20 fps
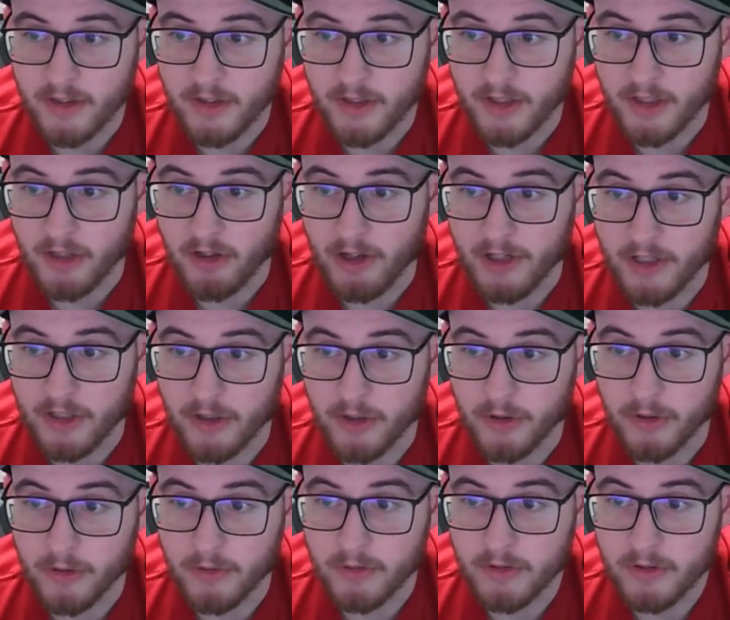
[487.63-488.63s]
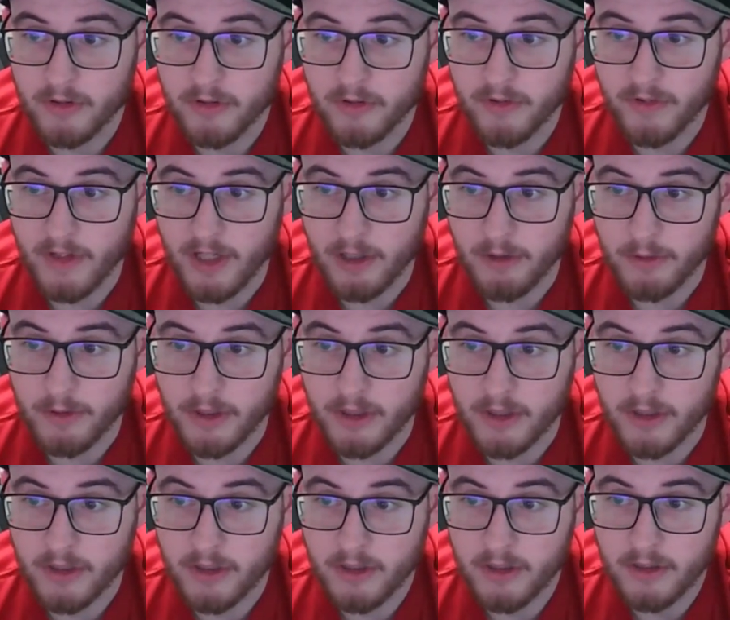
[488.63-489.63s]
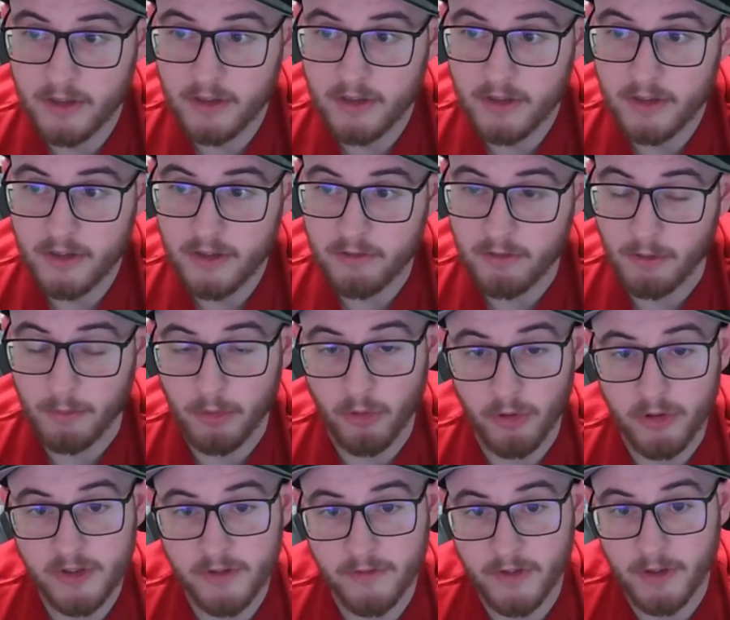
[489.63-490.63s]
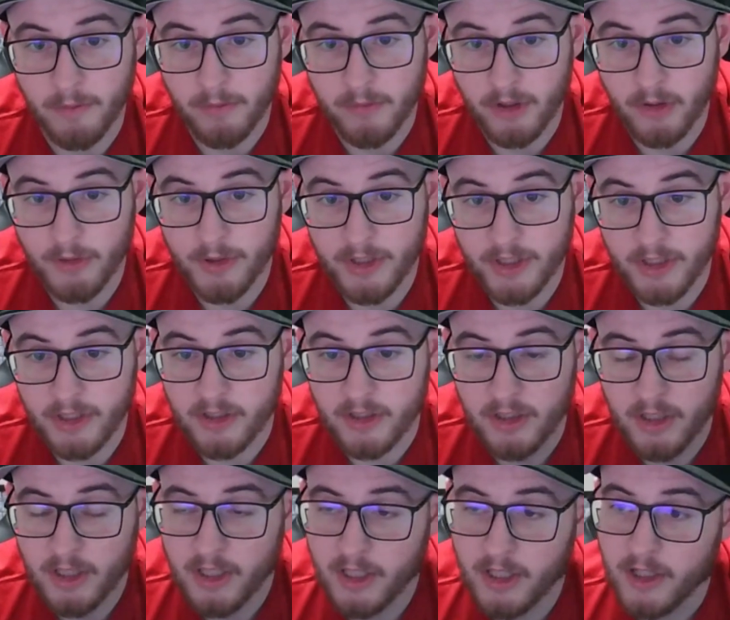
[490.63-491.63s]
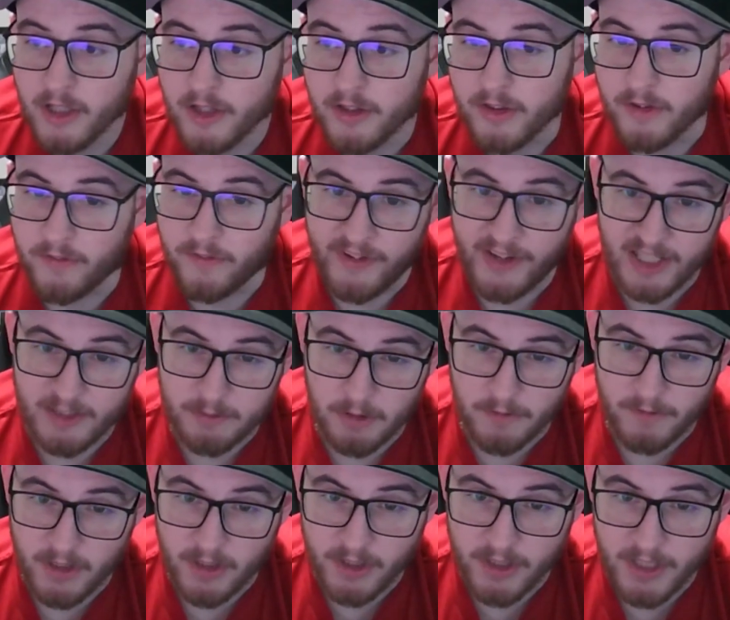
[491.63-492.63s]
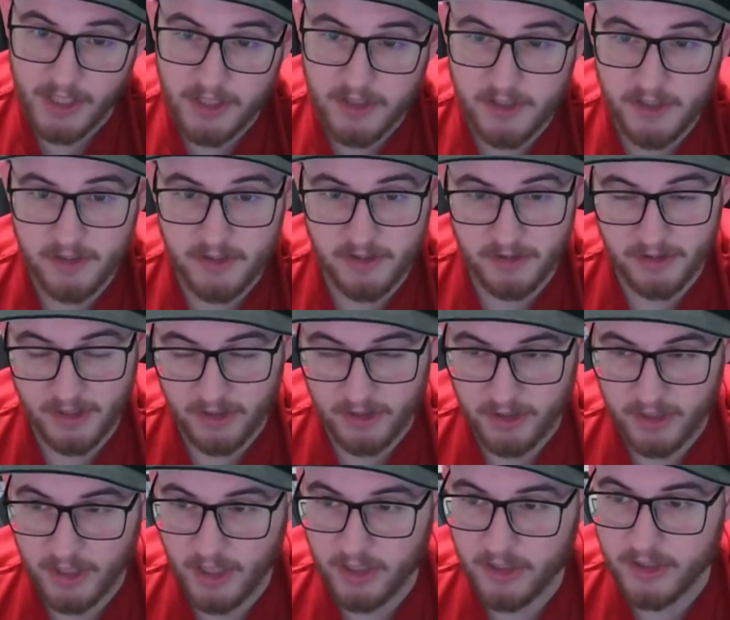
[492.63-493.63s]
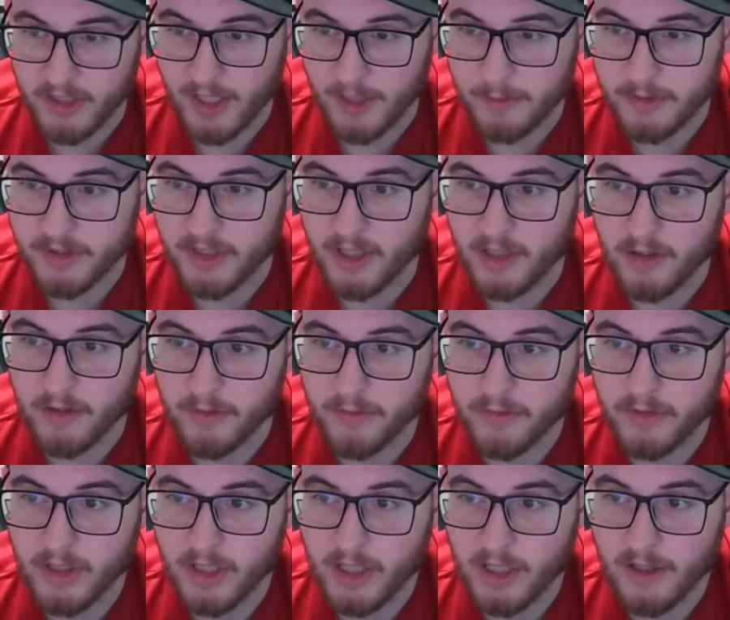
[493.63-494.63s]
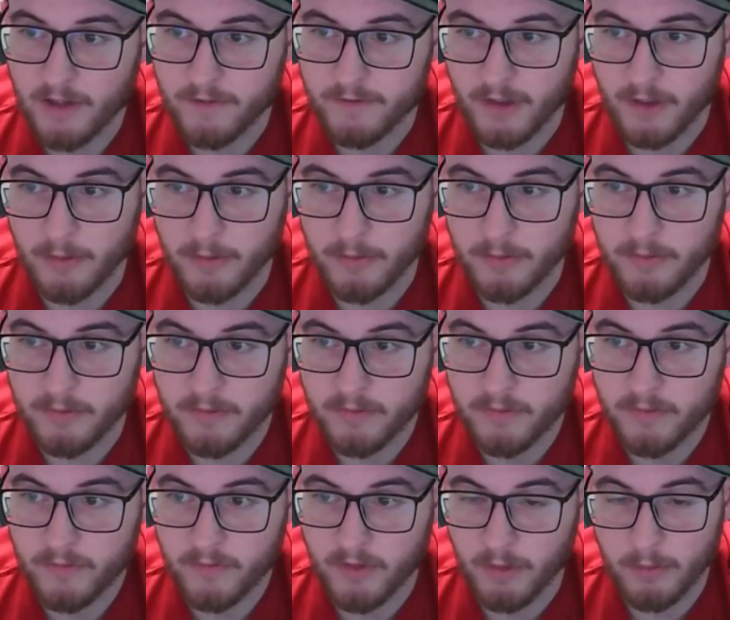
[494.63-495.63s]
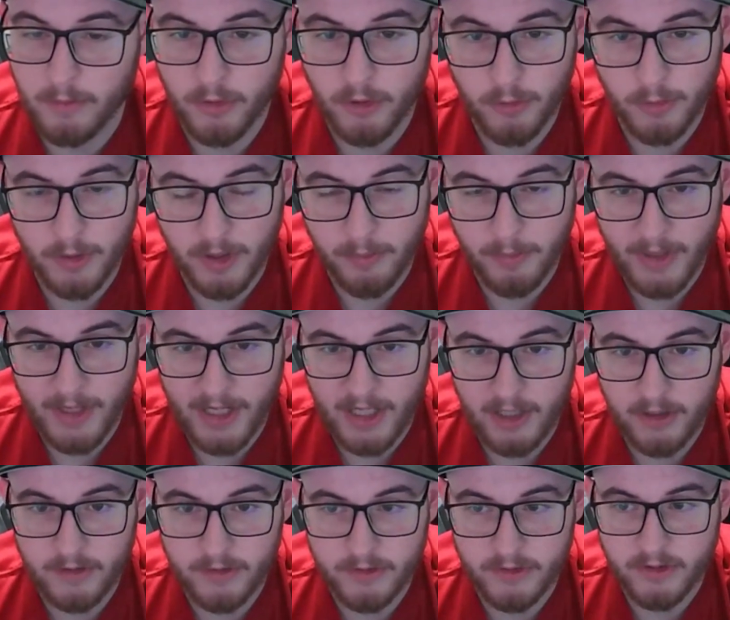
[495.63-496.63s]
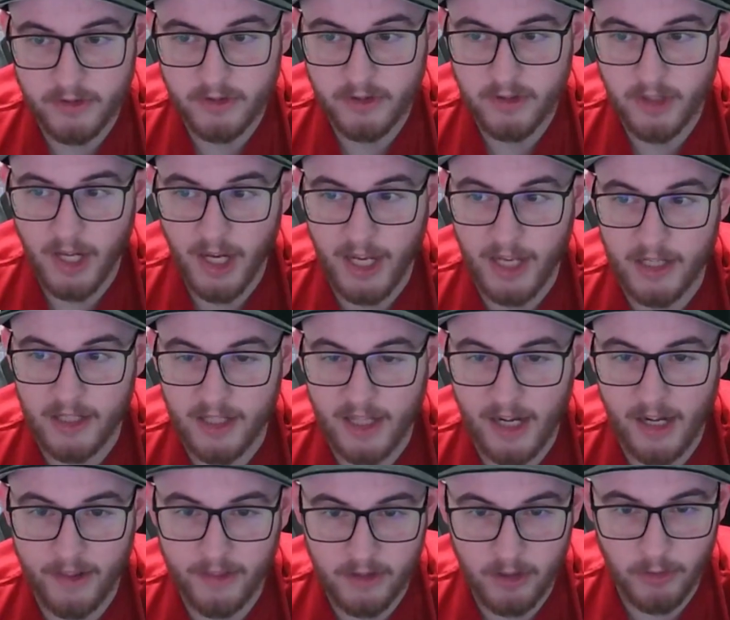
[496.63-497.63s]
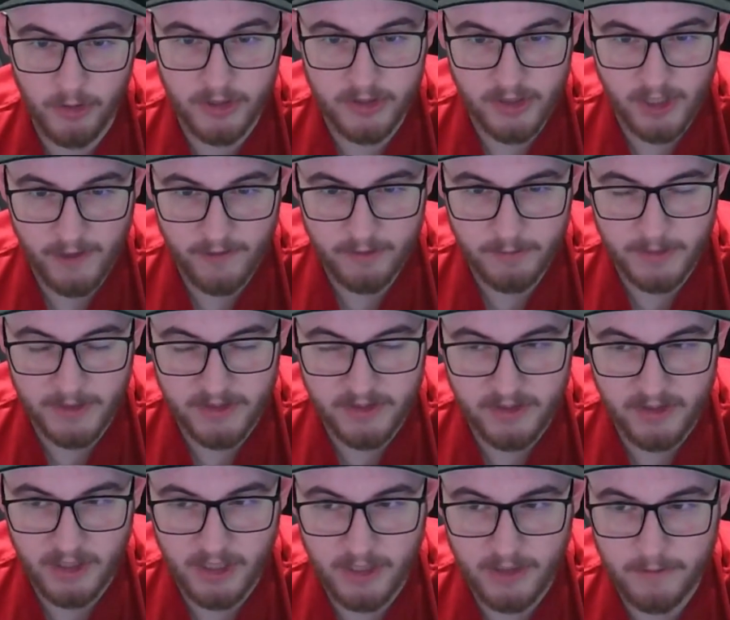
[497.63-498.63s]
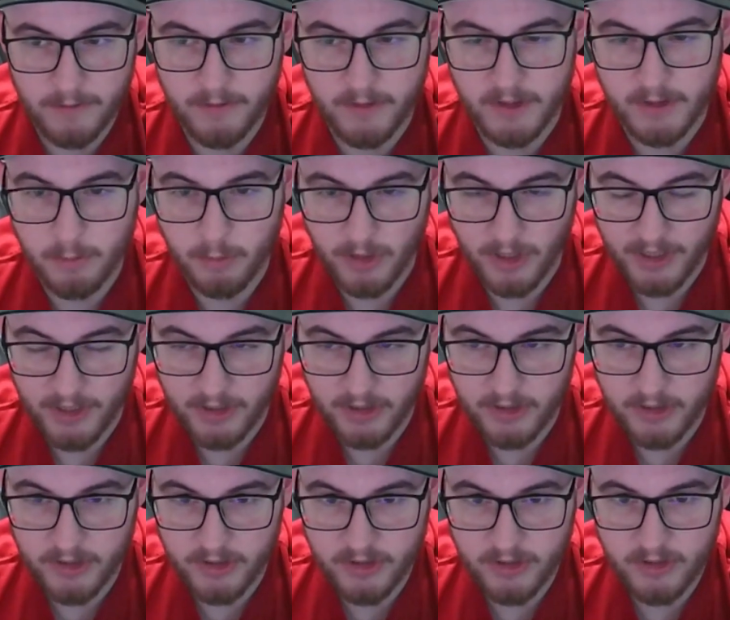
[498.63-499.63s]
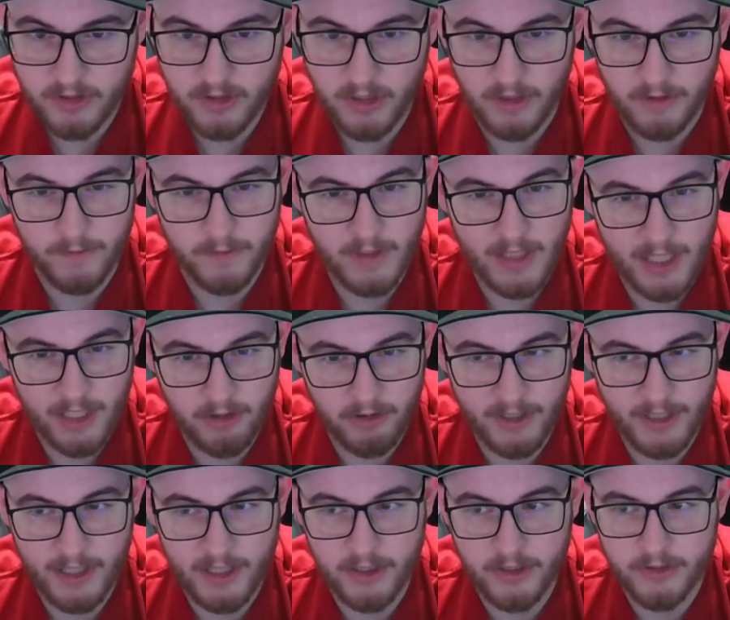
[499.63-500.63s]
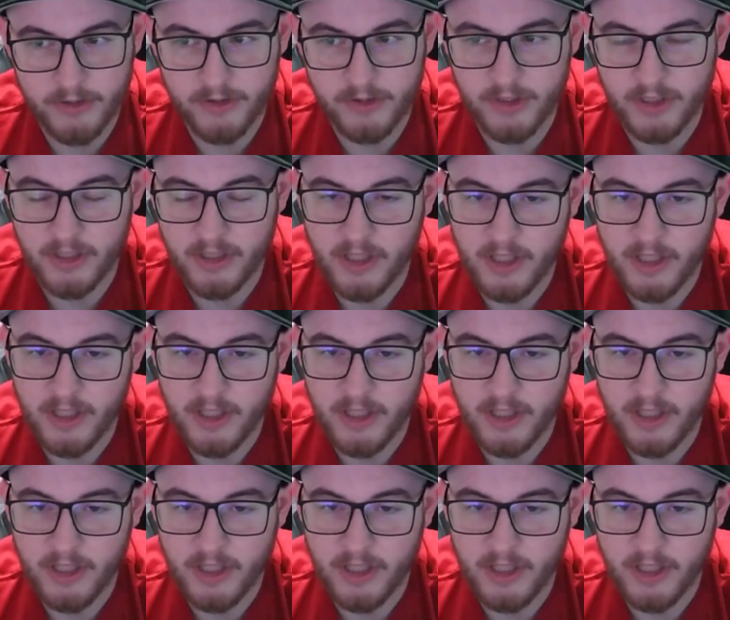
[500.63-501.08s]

I know there were reports of him throwing fastball variations, a sinker cutter type stuff from bullpen mounds, and kind of throwing his off-speed stuff, his breakers on flat grounds. And